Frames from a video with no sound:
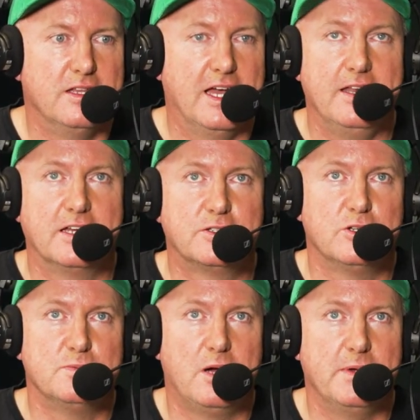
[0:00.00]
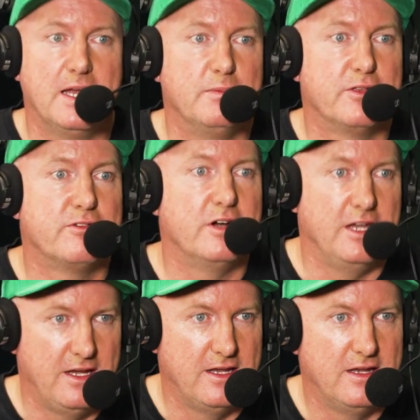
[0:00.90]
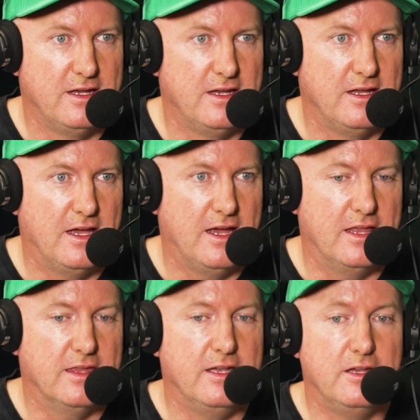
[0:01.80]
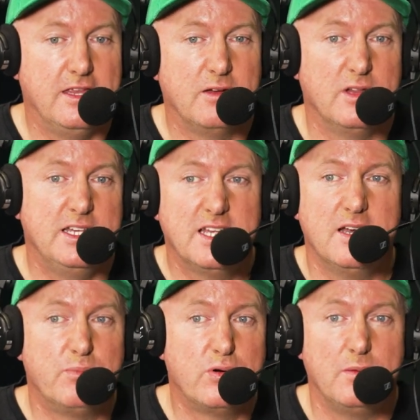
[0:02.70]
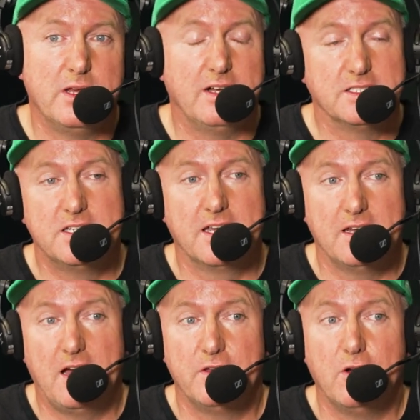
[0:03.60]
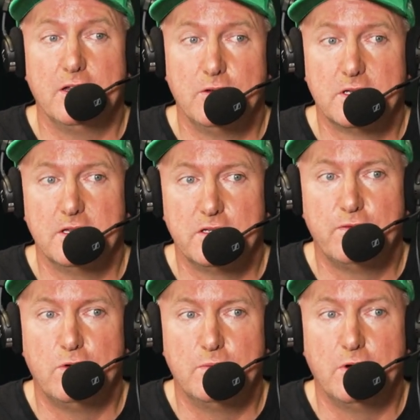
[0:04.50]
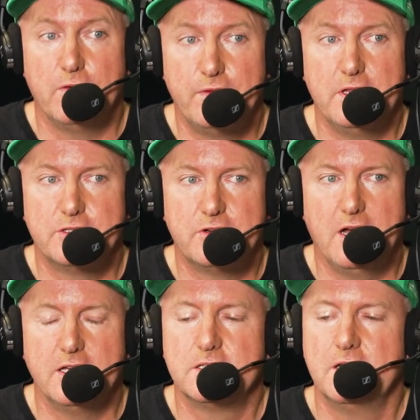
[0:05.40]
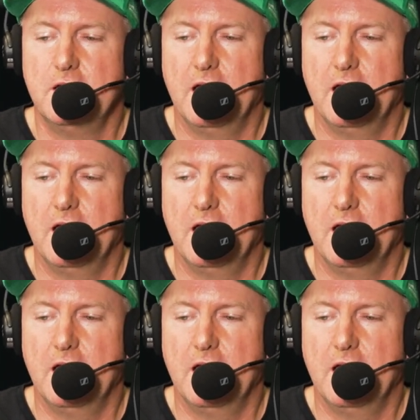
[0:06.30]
That next horse might be number three and then you think, well, he's going to probably run second after I'd looked at this form after this race.